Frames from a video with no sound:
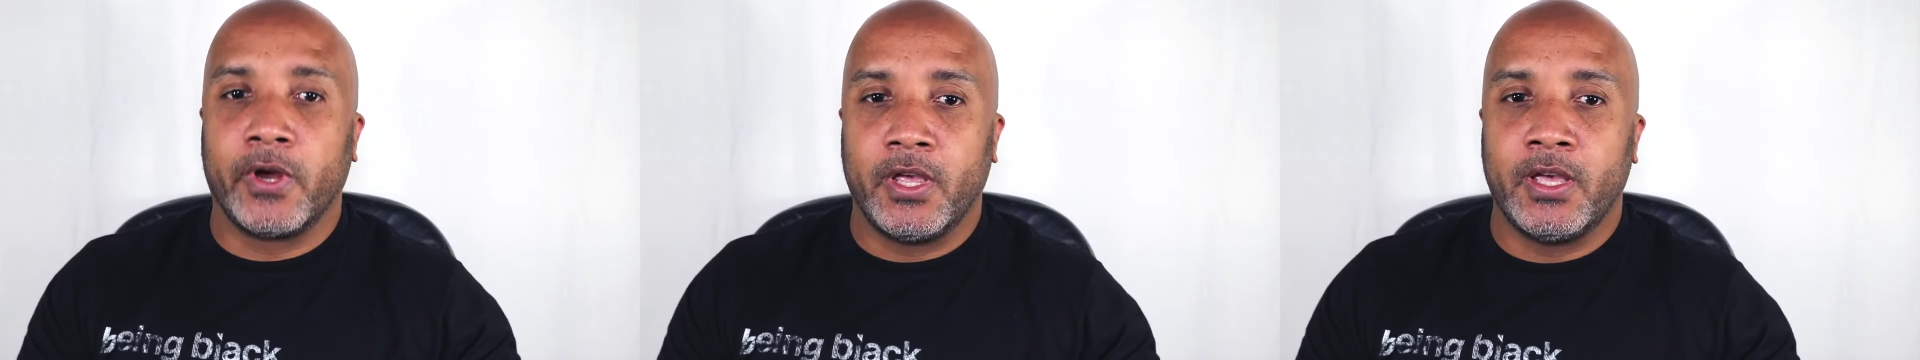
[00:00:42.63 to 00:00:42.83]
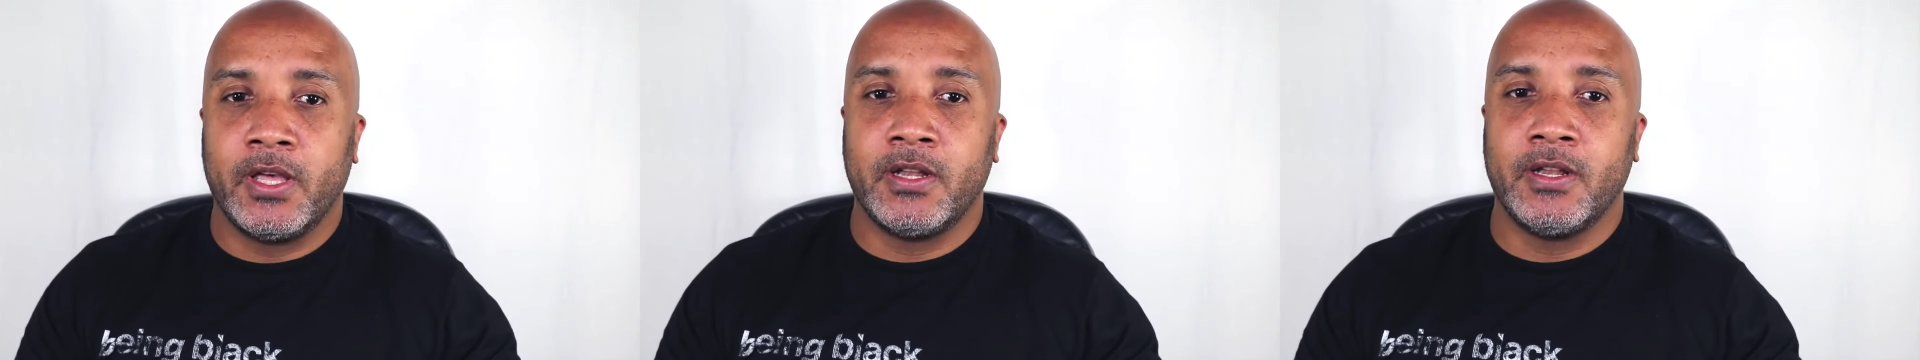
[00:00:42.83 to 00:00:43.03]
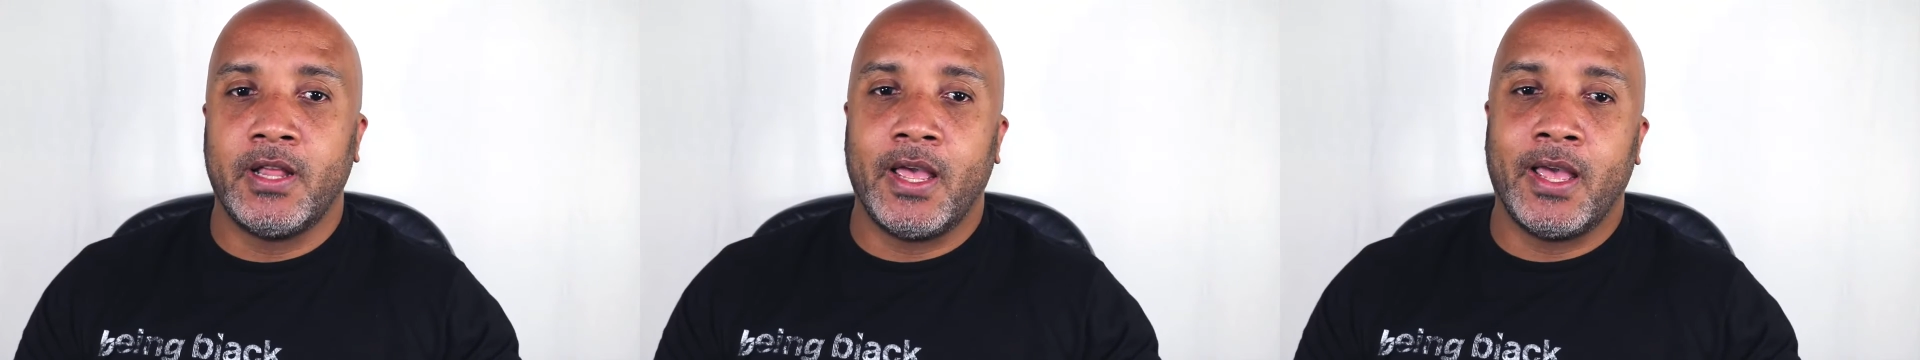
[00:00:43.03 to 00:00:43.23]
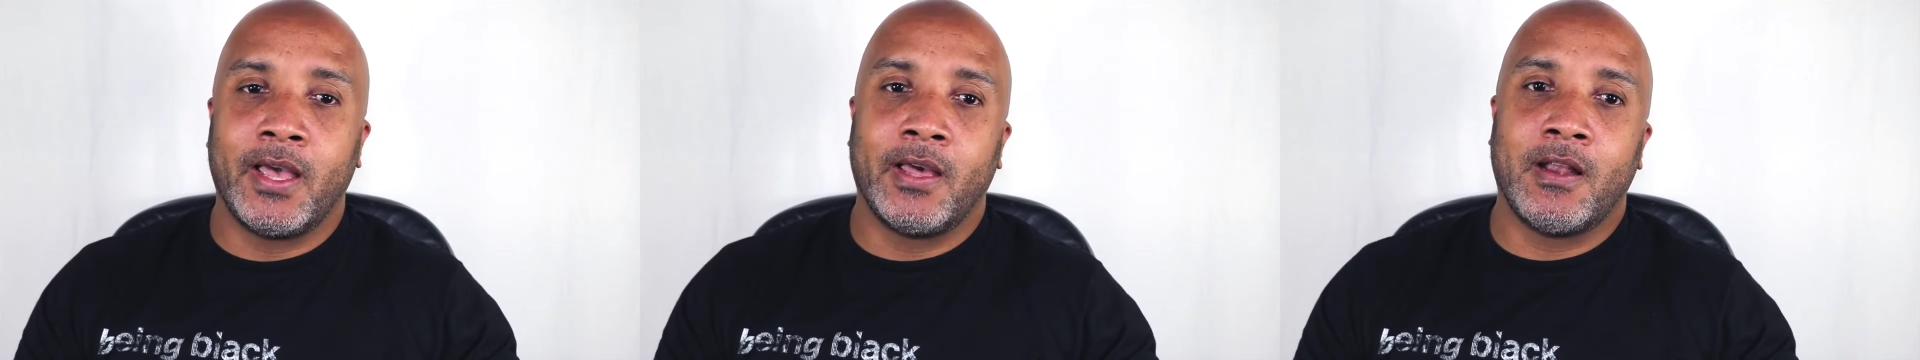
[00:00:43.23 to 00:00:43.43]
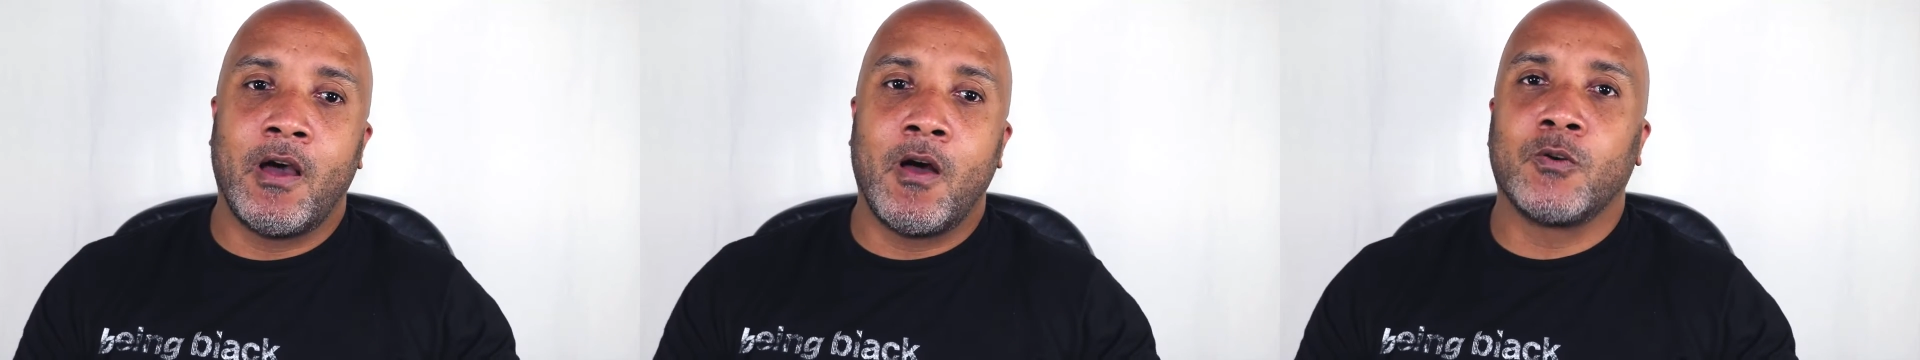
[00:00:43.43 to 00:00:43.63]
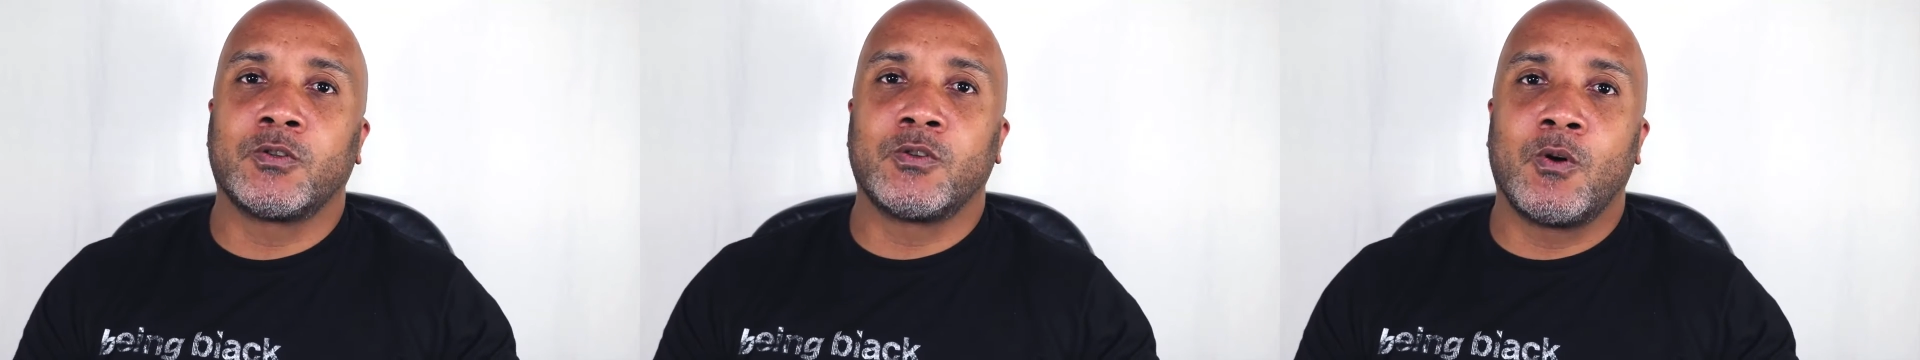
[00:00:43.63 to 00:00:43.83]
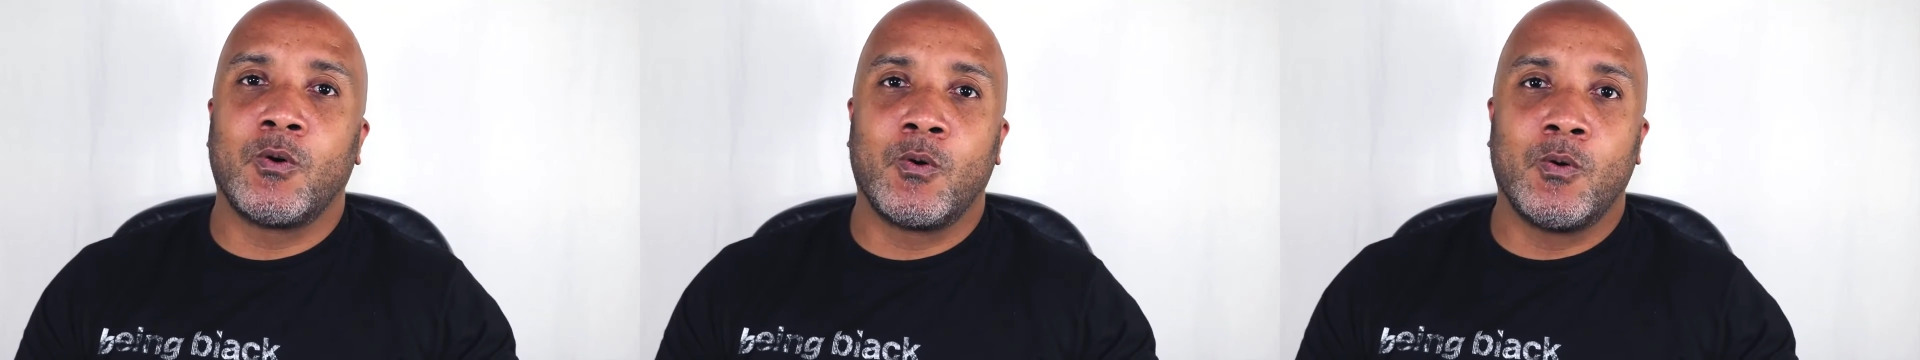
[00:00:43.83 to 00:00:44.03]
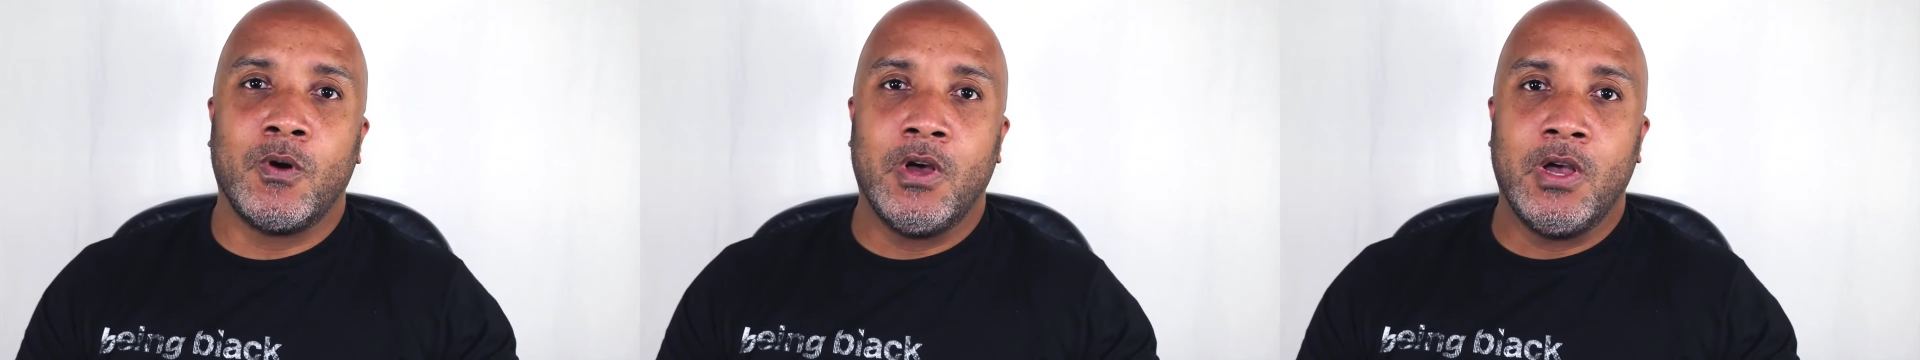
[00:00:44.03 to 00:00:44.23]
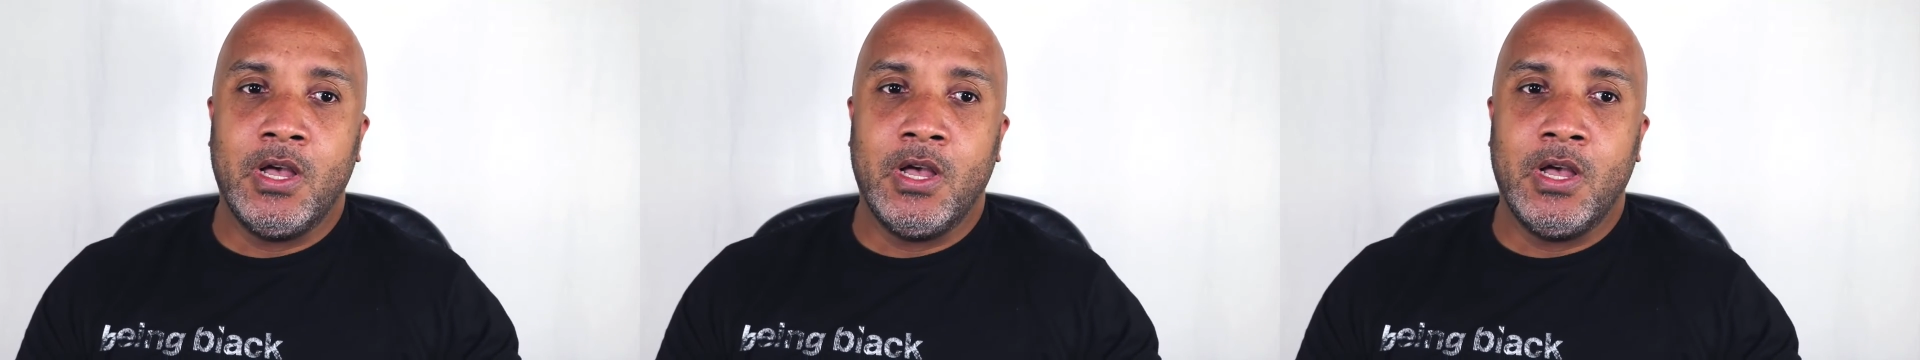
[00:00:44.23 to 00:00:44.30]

in, and also